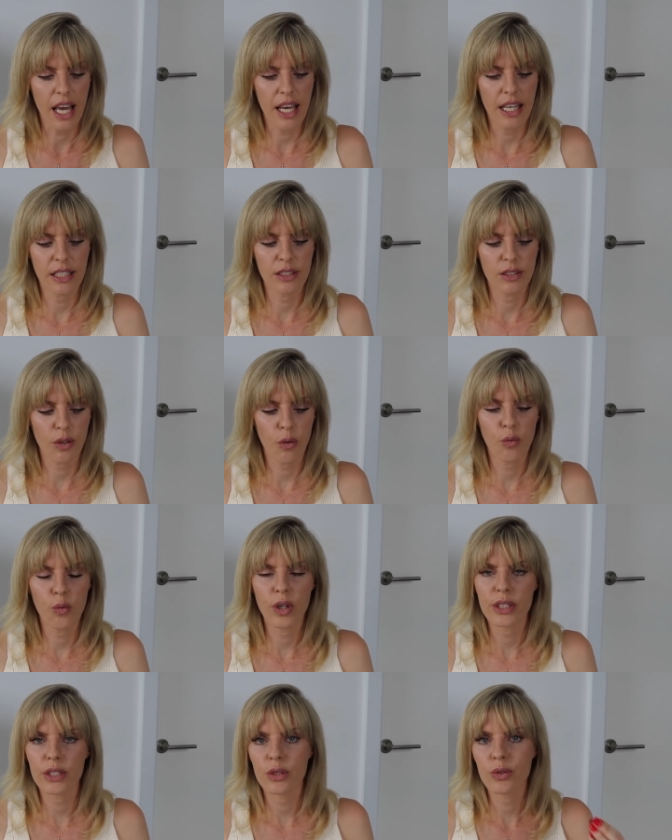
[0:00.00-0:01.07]
and
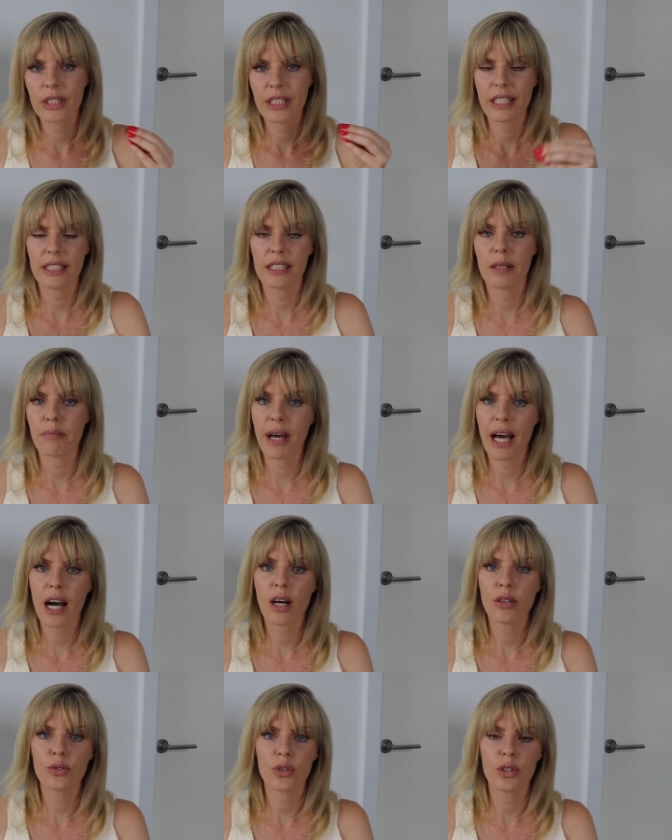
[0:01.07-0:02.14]
once you set in a
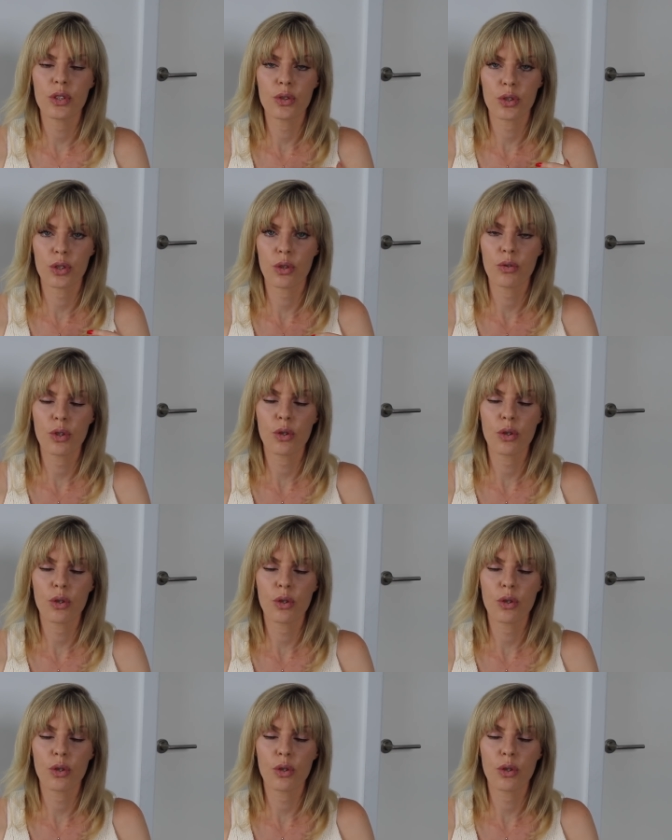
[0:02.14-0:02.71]
boundary, you show